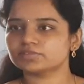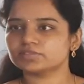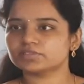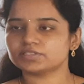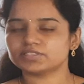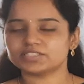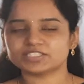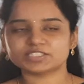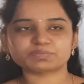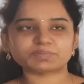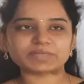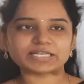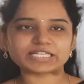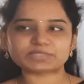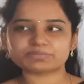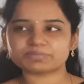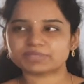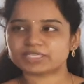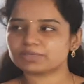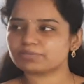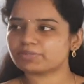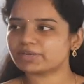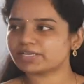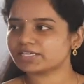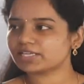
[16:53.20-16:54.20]

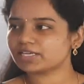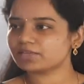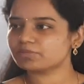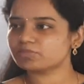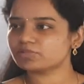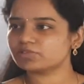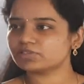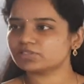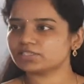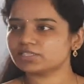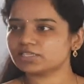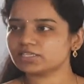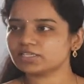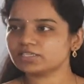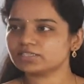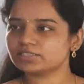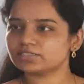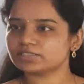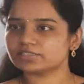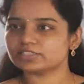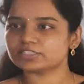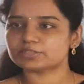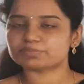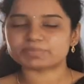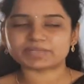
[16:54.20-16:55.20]
Displacement by time only na?
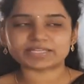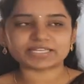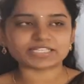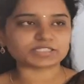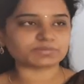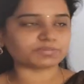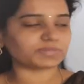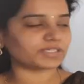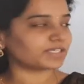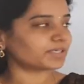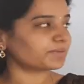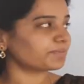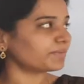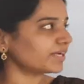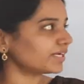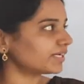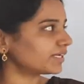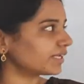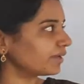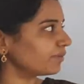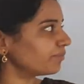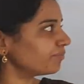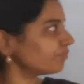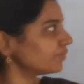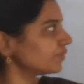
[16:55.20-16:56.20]
Displacement by
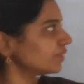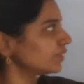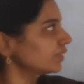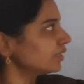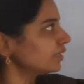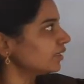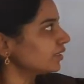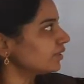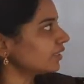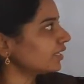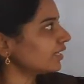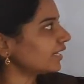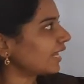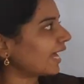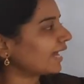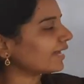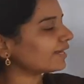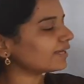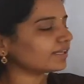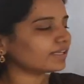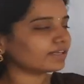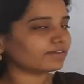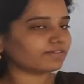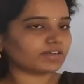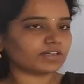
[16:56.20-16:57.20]
time. Then
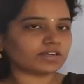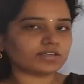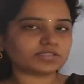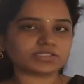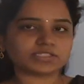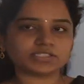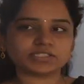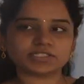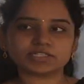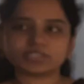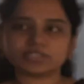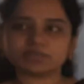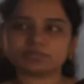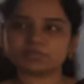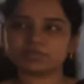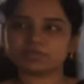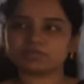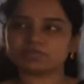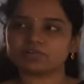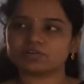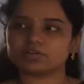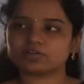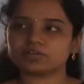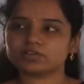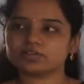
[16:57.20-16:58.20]
angular velocity nothing but
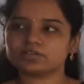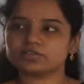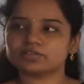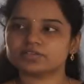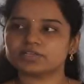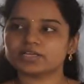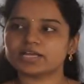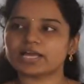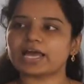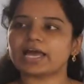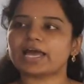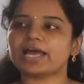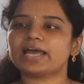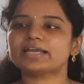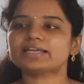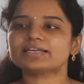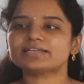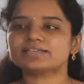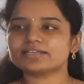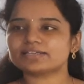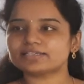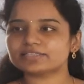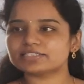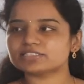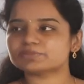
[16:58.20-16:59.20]
what?
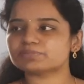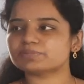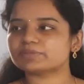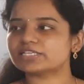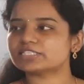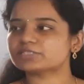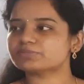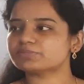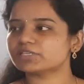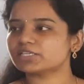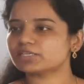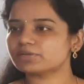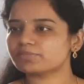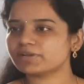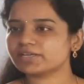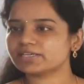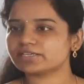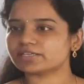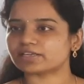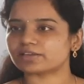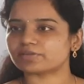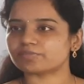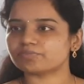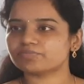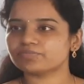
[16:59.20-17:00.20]
Angular displacement by
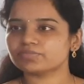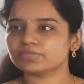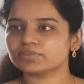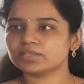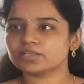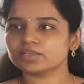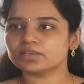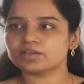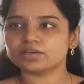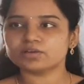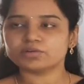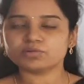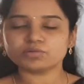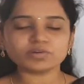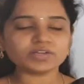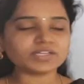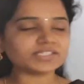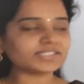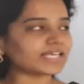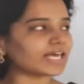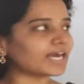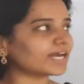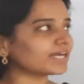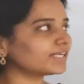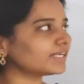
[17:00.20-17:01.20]
time. Who is
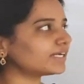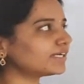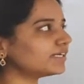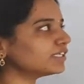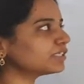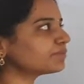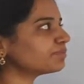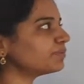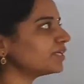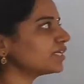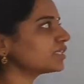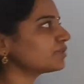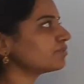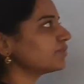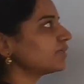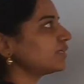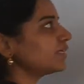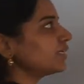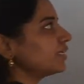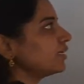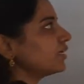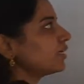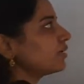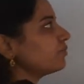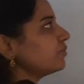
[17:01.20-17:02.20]
angular displacement
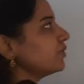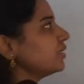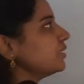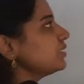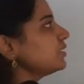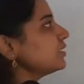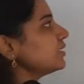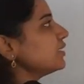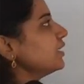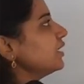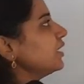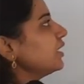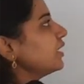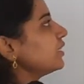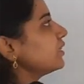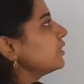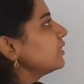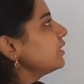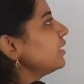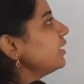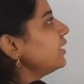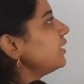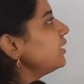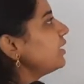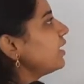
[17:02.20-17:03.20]
here? Means
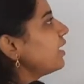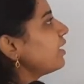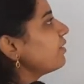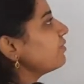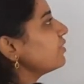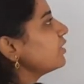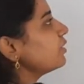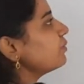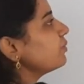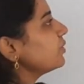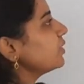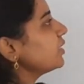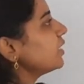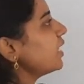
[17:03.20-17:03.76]
theta will be the